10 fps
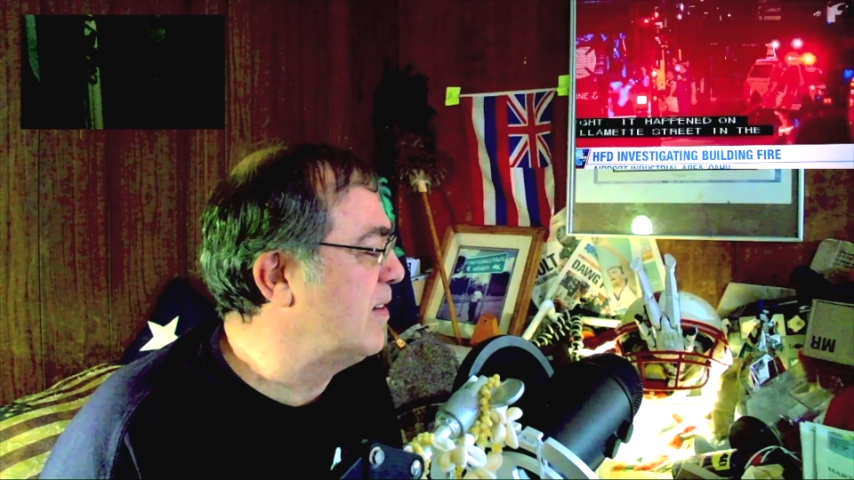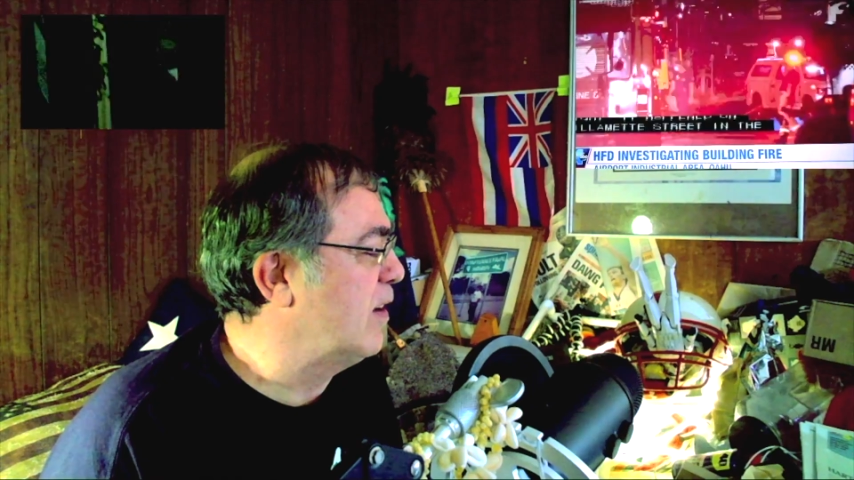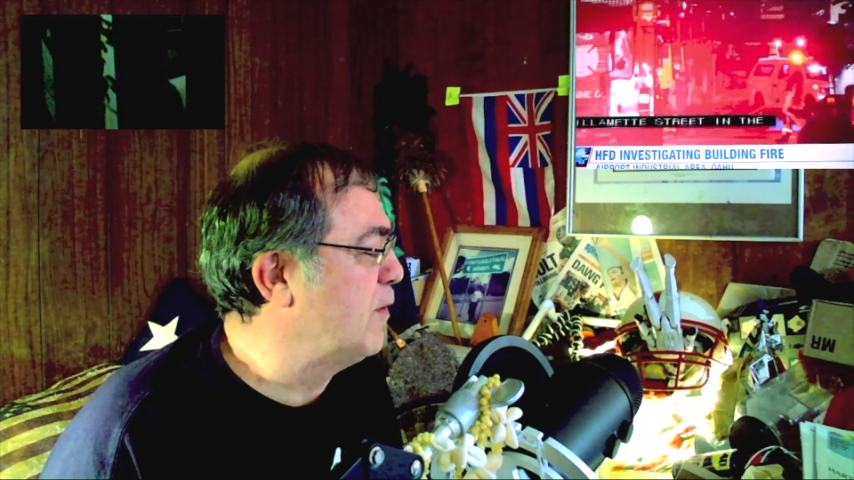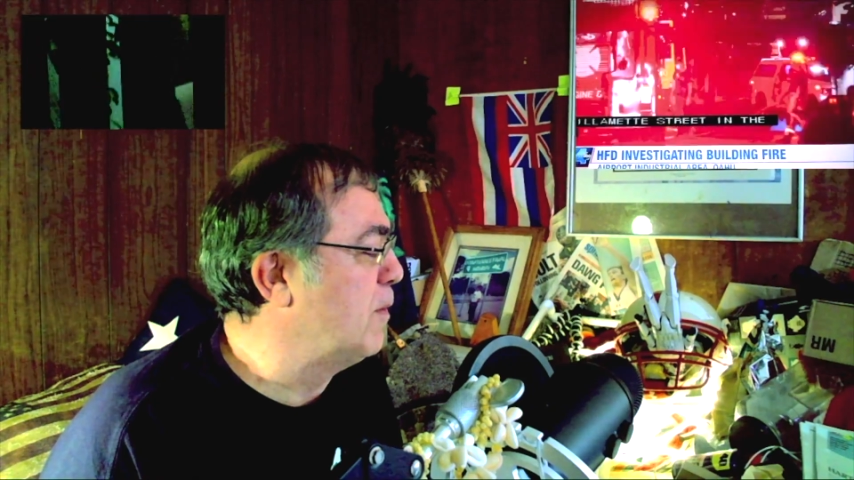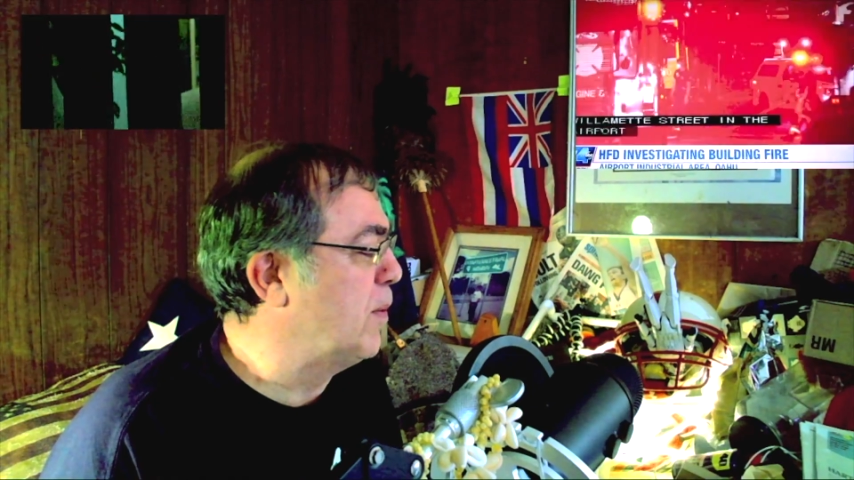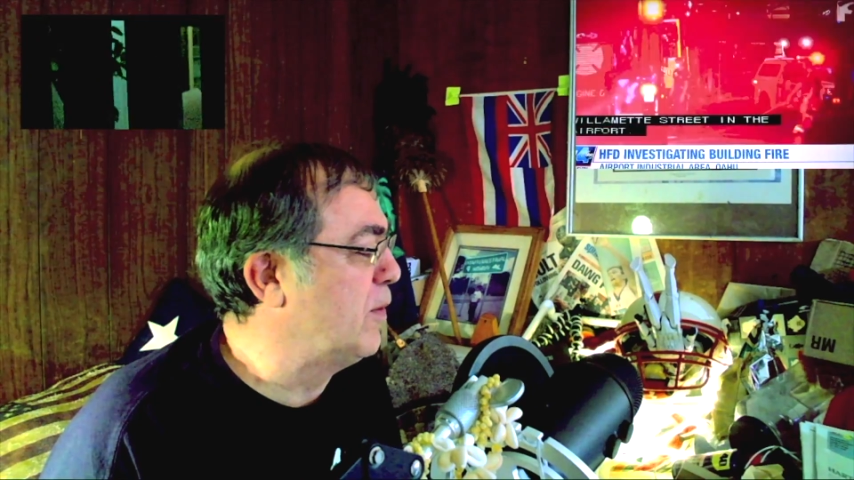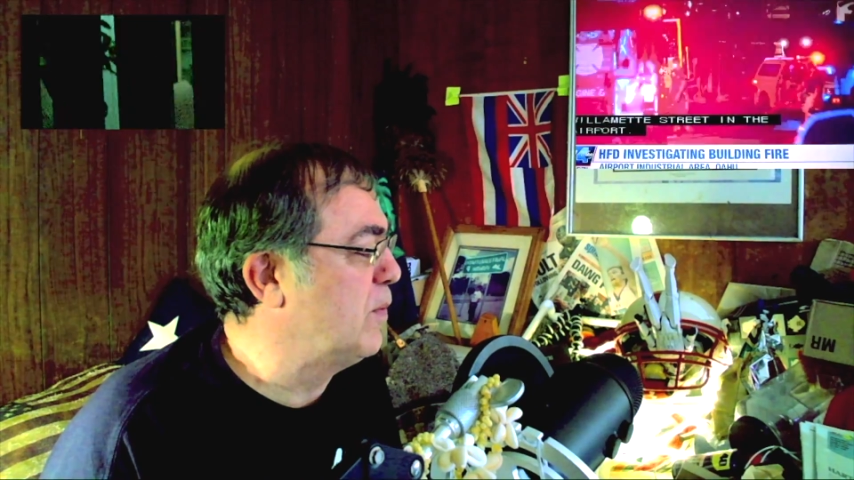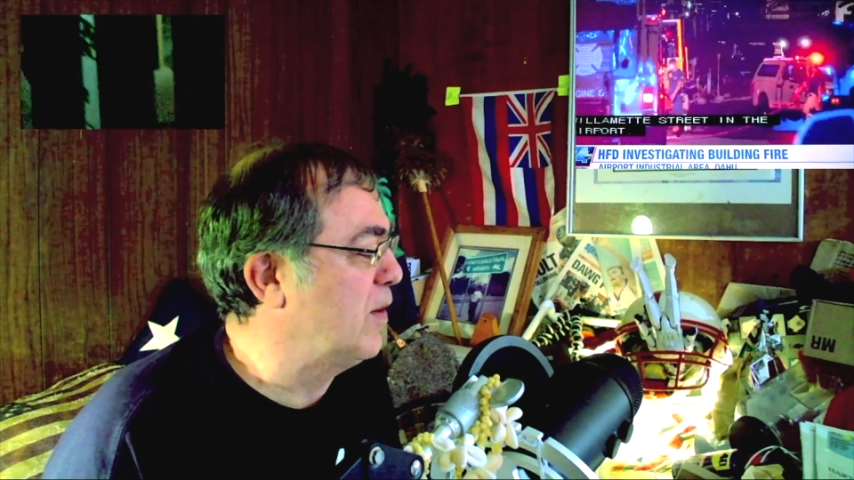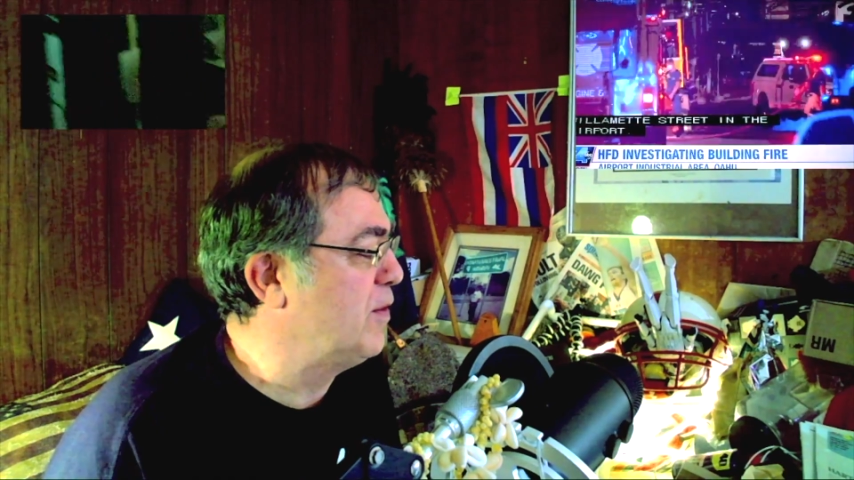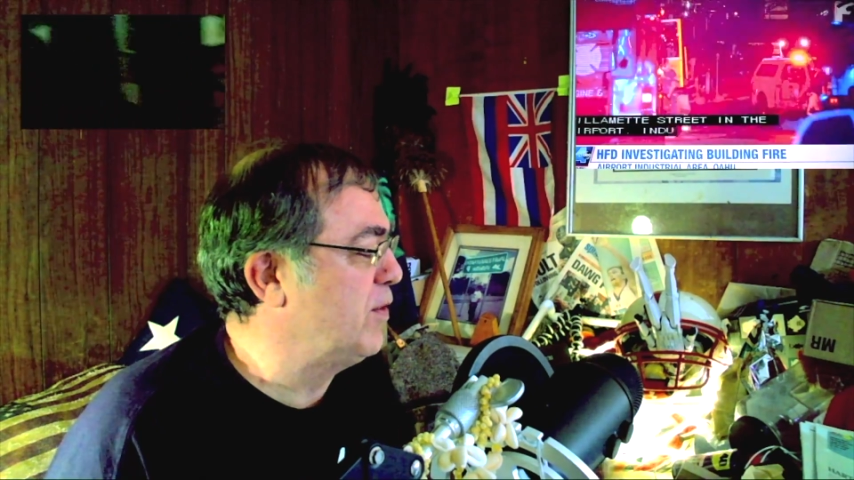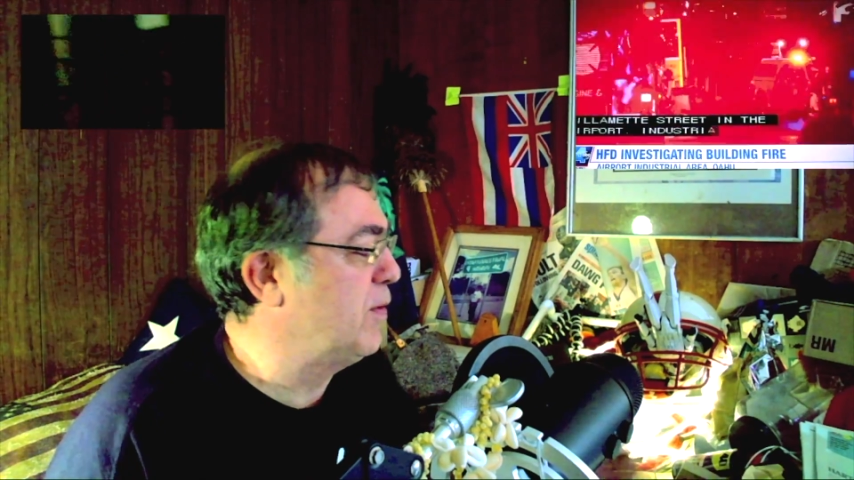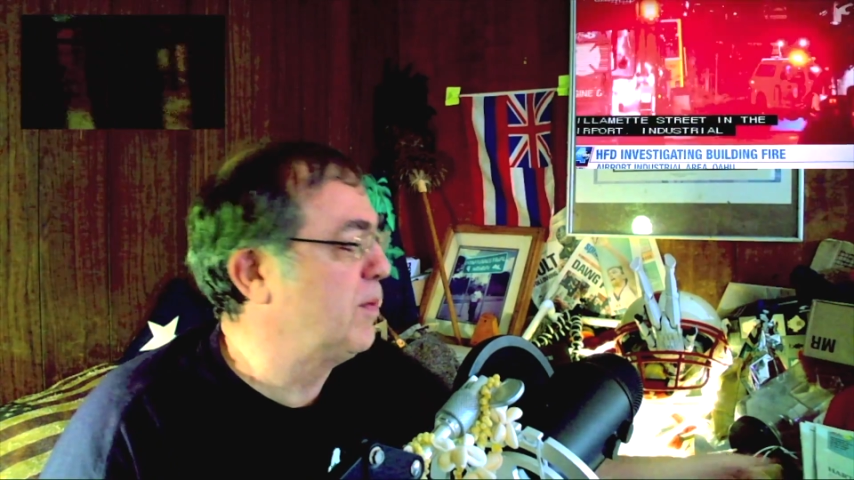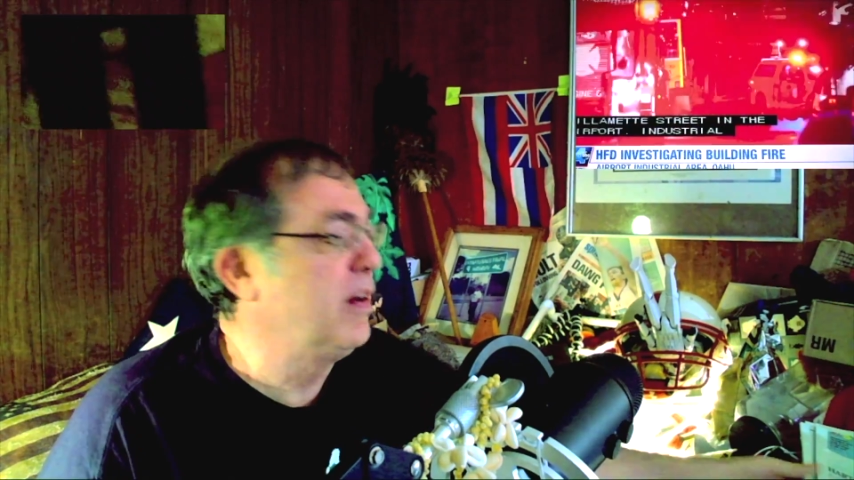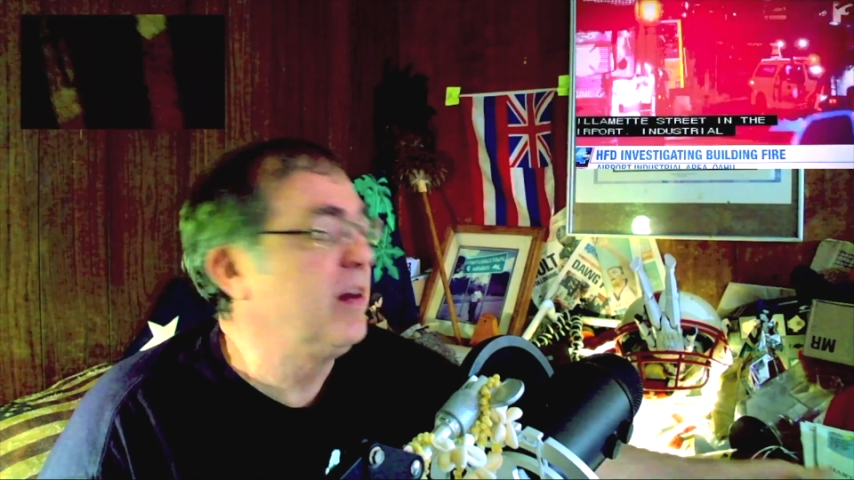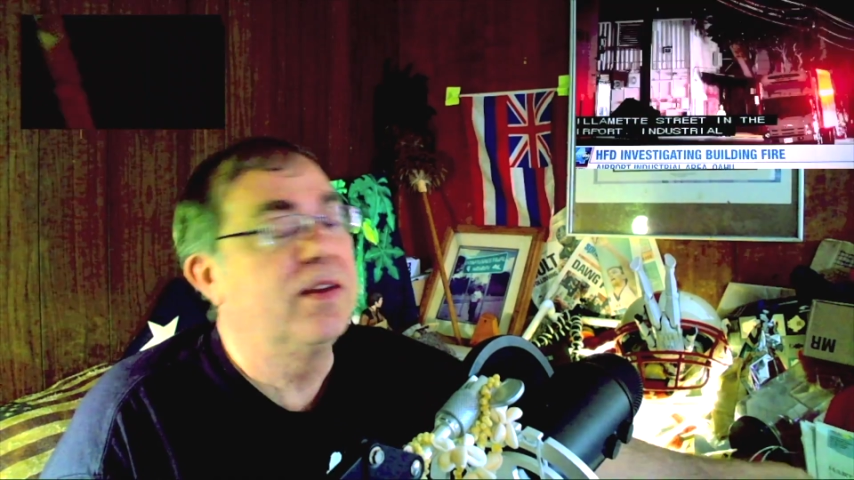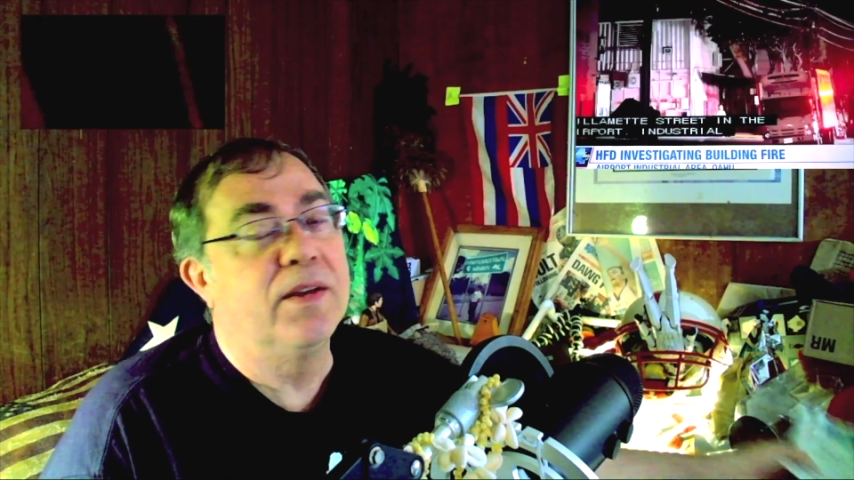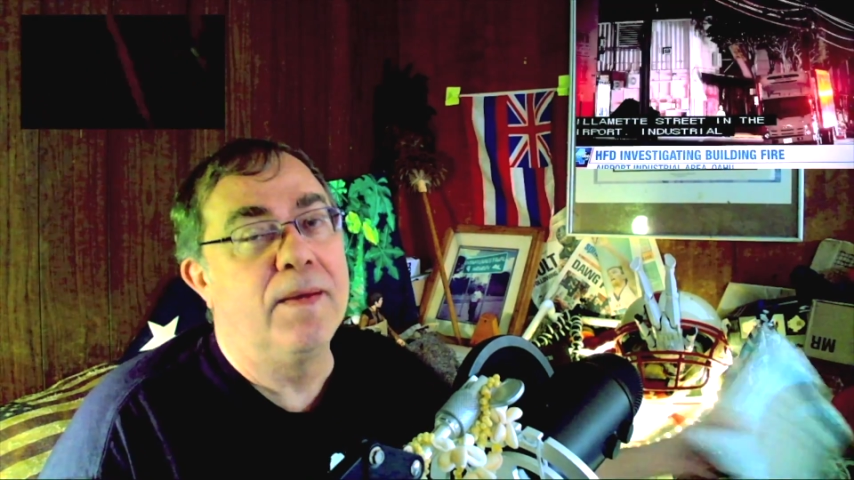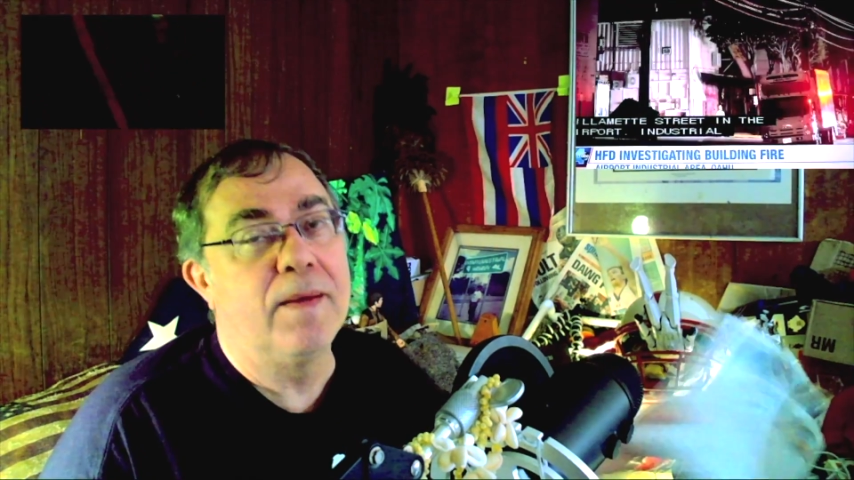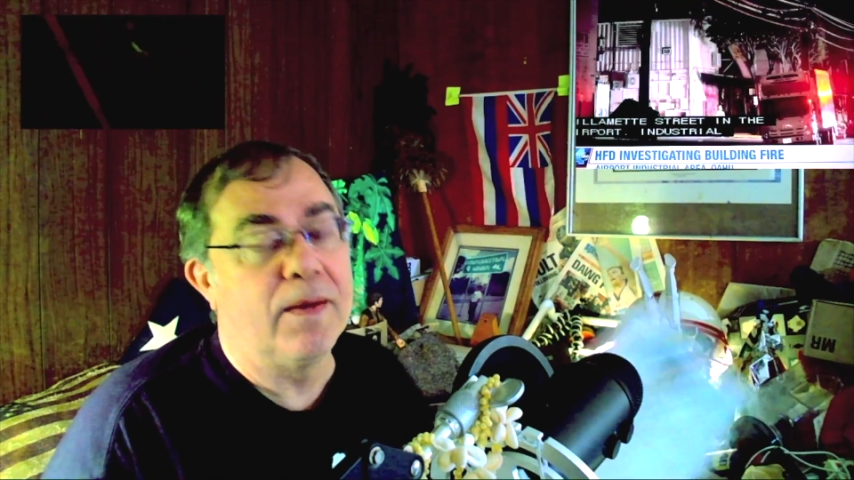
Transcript: A self-imposed watch, this is really good.